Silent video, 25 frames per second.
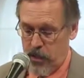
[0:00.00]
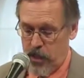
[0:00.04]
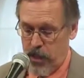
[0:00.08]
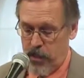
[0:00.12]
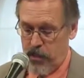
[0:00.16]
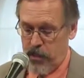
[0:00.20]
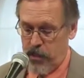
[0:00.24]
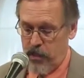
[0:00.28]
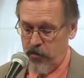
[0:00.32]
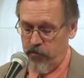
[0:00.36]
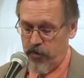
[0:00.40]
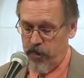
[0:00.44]

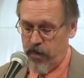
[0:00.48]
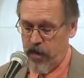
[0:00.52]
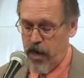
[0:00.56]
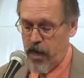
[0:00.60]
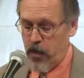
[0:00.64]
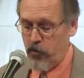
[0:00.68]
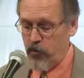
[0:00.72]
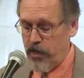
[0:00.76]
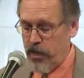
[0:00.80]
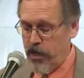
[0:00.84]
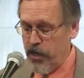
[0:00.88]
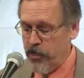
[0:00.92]
And given
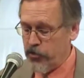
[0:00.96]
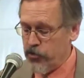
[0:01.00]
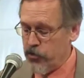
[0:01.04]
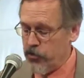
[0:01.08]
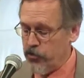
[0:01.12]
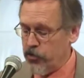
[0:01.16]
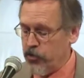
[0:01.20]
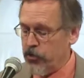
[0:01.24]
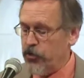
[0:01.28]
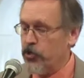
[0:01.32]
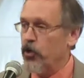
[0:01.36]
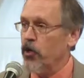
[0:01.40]
how
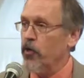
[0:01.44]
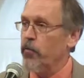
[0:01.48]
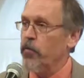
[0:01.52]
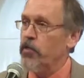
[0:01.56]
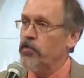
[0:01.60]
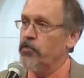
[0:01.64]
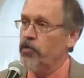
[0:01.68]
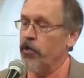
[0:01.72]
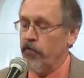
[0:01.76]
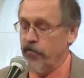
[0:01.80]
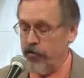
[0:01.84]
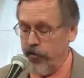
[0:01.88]
nature
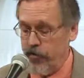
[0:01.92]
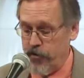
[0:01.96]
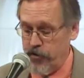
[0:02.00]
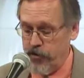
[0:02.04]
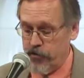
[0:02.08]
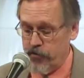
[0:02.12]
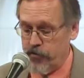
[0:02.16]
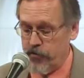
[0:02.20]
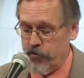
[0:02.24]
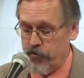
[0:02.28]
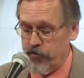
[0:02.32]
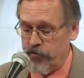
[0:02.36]
determines our very
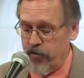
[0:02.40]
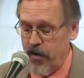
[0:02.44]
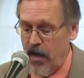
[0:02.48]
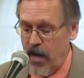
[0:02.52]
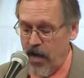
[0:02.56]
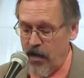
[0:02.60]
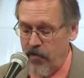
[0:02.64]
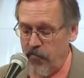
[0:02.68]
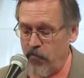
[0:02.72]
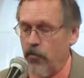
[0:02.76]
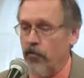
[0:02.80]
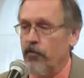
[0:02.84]

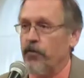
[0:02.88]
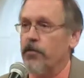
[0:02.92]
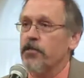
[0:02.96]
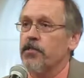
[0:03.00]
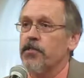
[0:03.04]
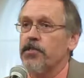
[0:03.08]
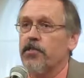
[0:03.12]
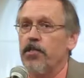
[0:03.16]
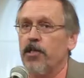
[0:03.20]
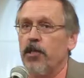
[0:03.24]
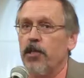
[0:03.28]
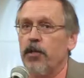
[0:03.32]
survival,
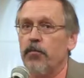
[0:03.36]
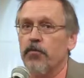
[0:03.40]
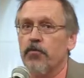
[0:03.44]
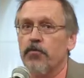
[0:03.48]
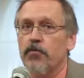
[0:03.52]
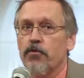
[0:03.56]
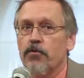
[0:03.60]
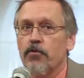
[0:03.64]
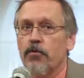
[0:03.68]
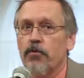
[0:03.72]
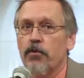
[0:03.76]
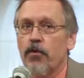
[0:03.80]
this
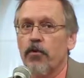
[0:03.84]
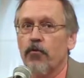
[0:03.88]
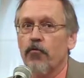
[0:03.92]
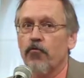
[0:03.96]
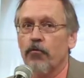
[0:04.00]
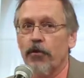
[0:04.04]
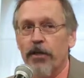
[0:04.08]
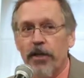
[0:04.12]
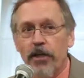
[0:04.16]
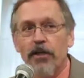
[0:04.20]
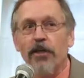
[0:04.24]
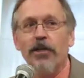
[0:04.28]
seems
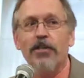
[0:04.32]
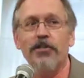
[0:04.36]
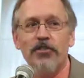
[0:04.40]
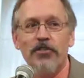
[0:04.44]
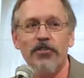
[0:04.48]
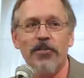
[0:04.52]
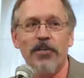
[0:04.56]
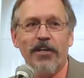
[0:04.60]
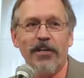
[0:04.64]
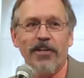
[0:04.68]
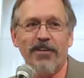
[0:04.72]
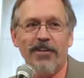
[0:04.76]

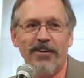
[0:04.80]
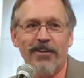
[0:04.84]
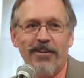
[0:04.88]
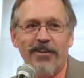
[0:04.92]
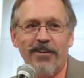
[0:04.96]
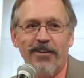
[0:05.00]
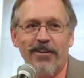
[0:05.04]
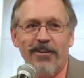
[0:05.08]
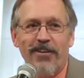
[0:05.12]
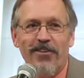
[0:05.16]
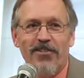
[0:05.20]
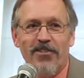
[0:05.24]
realistic,
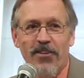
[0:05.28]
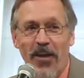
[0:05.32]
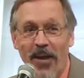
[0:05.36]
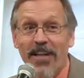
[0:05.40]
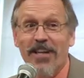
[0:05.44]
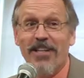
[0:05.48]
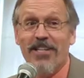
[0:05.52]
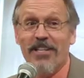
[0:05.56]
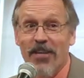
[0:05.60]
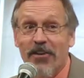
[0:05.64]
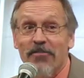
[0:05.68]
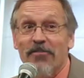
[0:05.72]

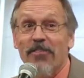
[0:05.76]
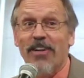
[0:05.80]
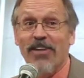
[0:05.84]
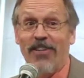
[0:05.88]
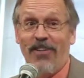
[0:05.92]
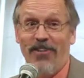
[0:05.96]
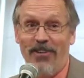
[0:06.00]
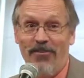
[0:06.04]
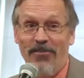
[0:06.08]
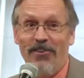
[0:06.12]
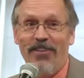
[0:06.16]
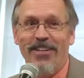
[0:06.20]

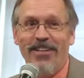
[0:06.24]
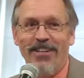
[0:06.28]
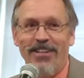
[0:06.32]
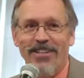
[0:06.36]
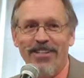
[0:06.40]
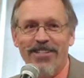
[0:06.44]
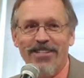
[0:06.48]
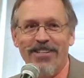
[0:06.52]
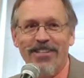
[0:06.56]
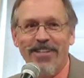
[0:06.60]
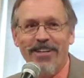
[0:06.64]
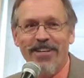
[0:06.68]
scientifically
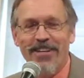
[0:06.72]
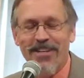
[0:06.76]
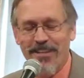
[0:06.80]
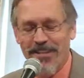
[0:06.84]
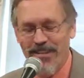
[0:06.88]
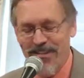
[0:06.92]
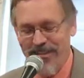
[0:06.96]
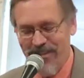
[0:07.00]
realistic.